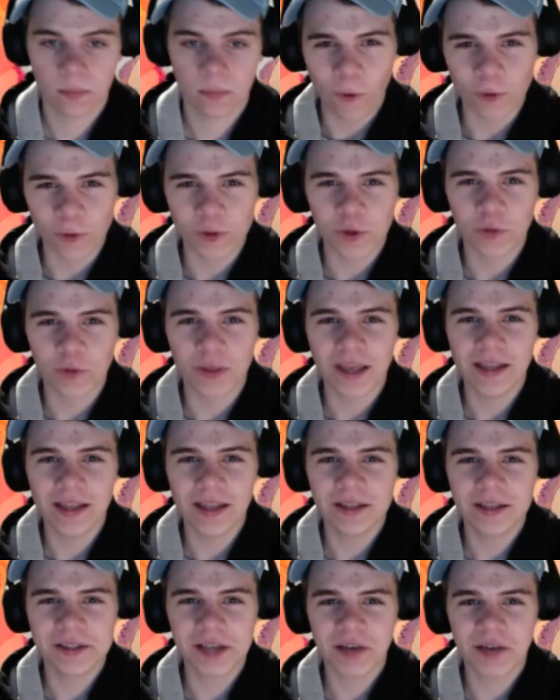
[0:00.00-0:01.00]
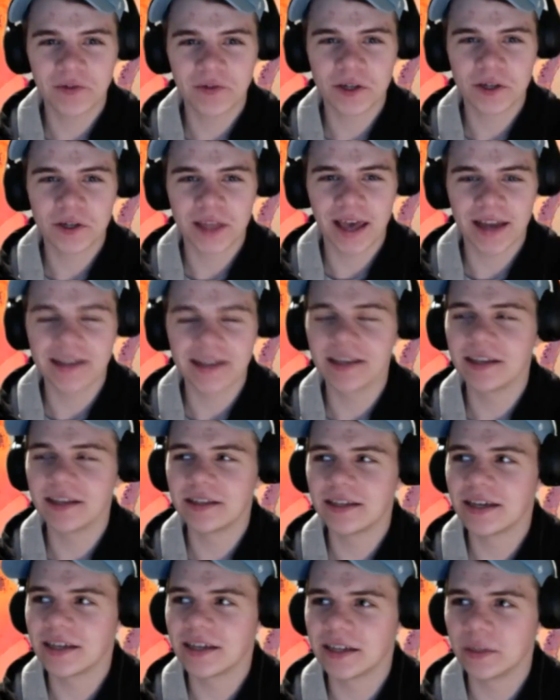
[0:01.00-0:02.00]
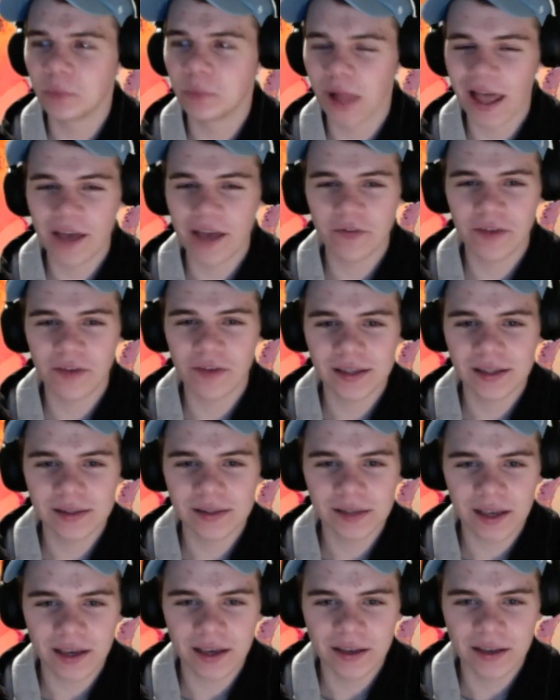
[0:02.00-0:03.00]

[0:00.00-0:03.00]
so they discovered that he did blackface like